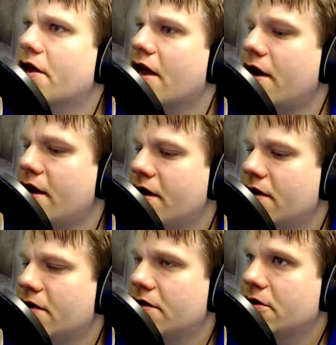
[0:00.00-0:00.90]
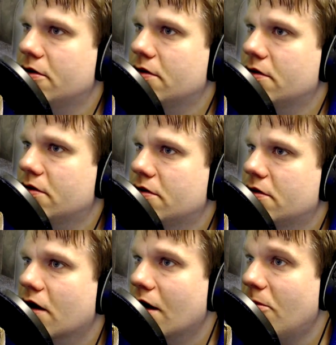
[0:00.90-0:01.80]
Okay.
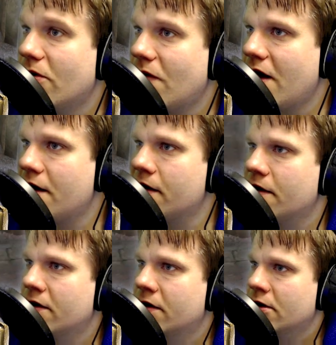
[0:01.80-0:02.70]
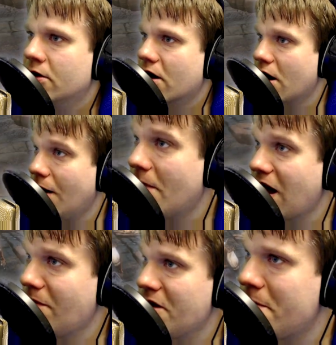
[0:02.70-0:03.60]
Come on then.
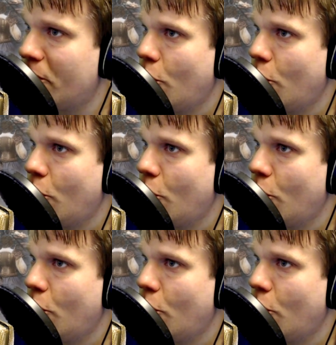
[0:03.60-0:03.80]
Come at me,